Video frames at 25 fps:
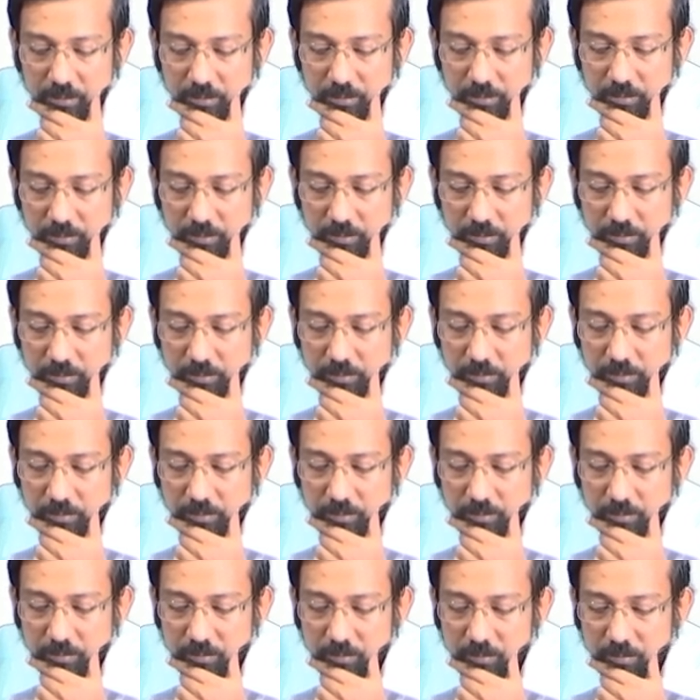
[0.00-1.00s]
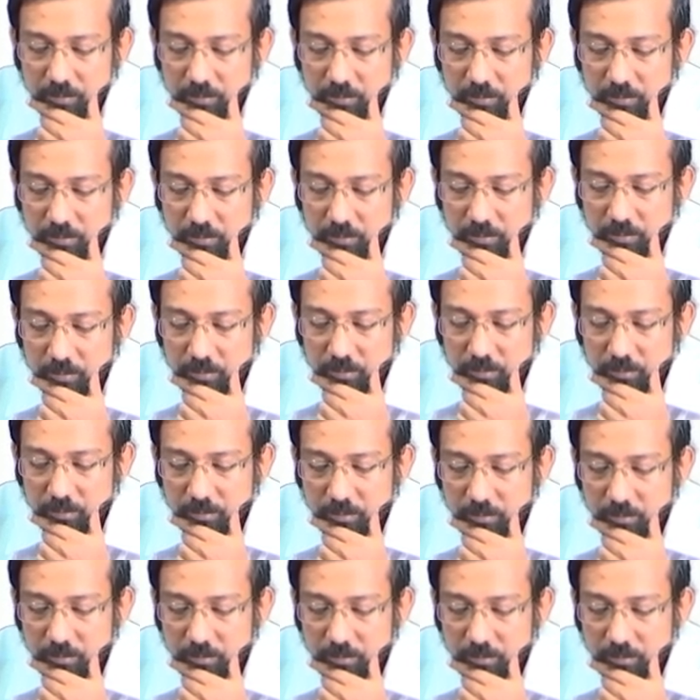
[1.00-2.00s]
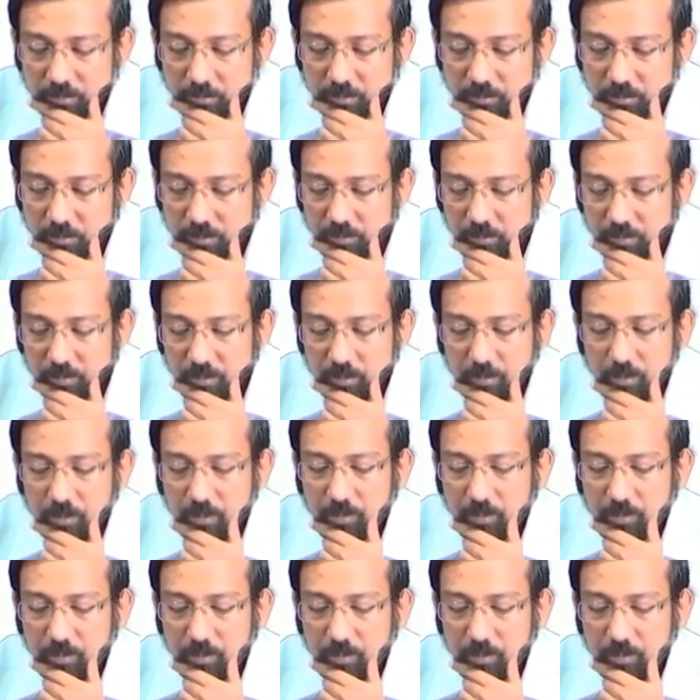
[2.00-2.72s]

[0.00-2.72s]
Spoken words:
No one is speaking in this clip.